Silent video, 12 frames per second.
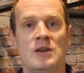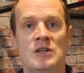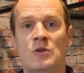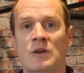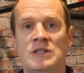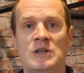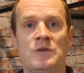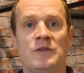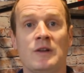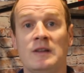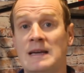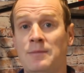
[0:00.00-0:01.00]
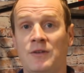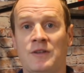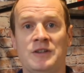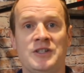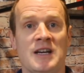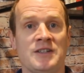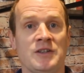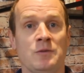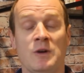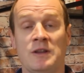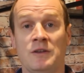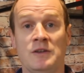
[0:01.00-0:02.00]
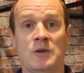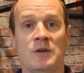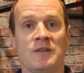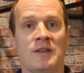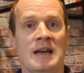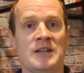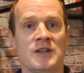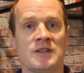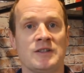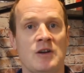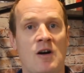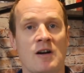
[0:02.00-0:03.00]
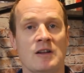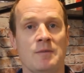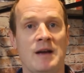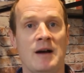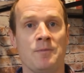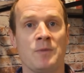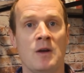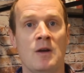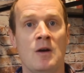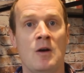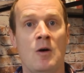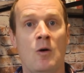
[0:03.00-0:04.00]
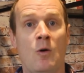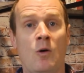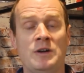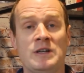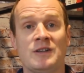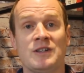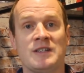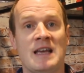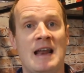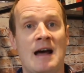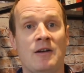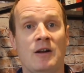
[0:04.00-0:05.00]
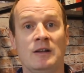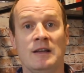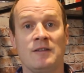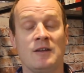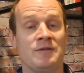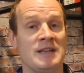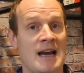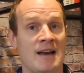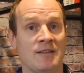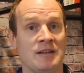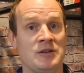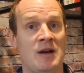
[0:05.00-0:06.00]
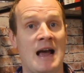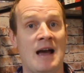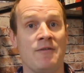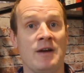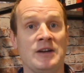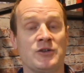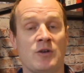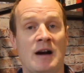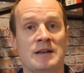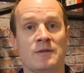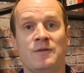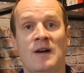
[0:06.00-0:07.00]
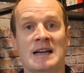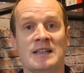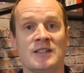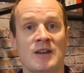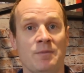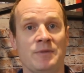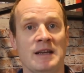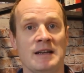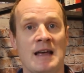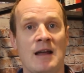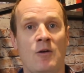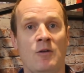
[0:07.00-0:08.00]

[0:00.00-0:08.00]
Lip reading: You could use the label suggestion with Todoist that I just talked about, Or you could just get out a list of tasks that you have and try to find something that